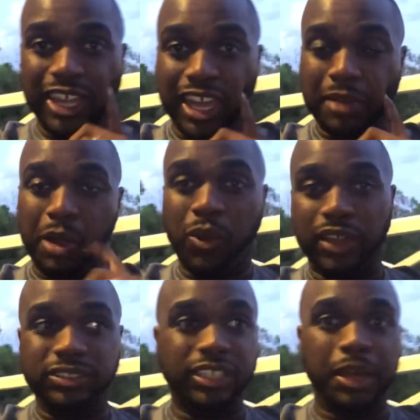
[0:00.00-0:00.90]
and my
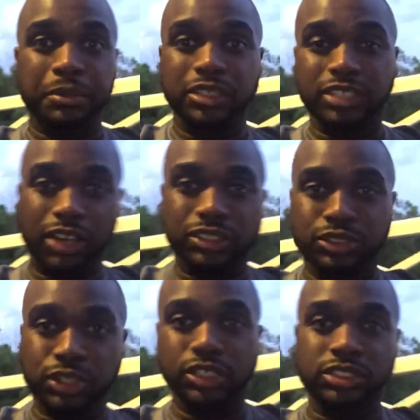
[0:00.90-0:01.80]
wife stopped her to talk
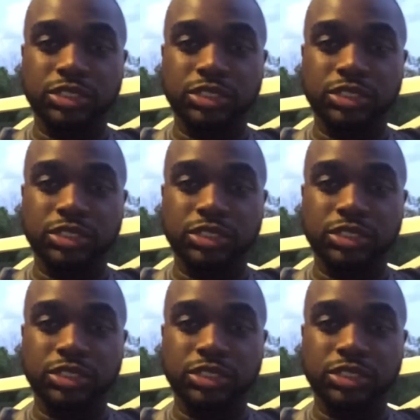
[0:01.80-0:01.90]
to her.